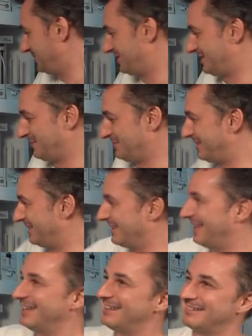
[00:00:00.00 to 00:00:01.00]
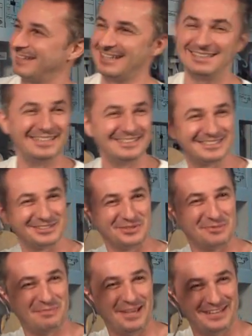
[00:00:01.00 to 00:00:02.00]
something like this look
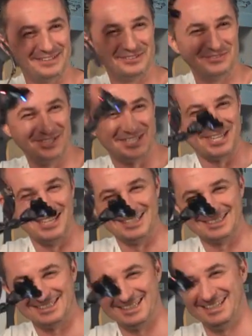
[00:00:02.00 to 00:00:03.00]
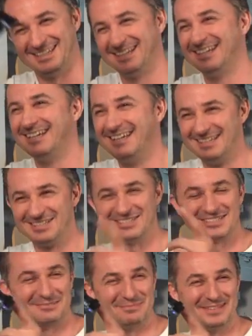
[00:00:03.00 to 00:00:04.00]
better, which is
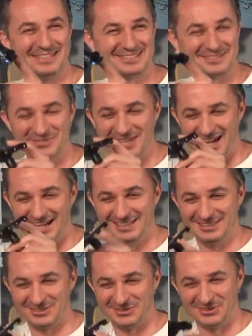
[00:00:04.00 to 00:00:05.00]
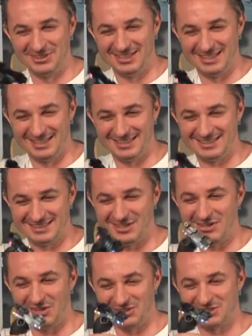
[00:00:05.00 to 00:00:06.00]
just a PS3i toy like
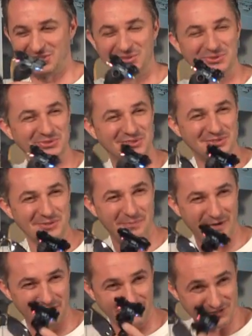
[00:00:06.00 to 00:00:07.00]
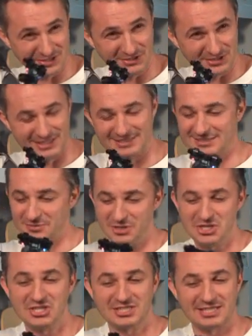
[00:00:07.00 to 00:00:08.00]
hot glued to a pair of sunglasses,
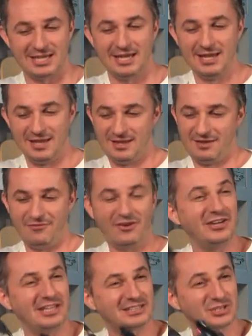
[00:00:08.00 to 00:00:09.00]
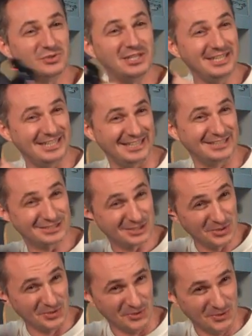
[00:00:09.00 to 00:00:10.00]
which is very intriguing
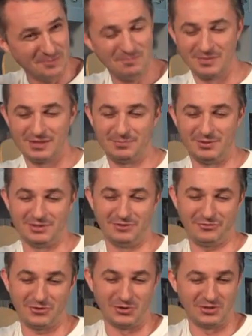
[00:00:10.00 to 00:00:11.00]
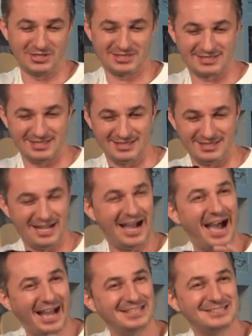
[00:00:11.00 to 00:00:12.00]
too. But of course, a
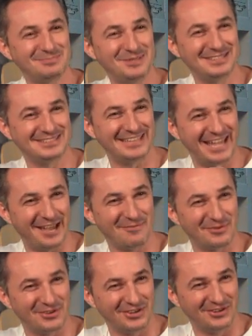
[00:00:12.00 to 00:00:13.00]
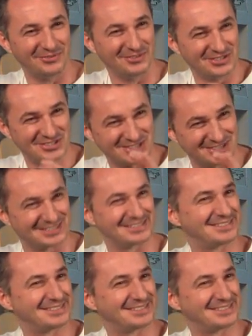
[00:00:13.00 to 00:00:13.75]
high-speed camera, which does,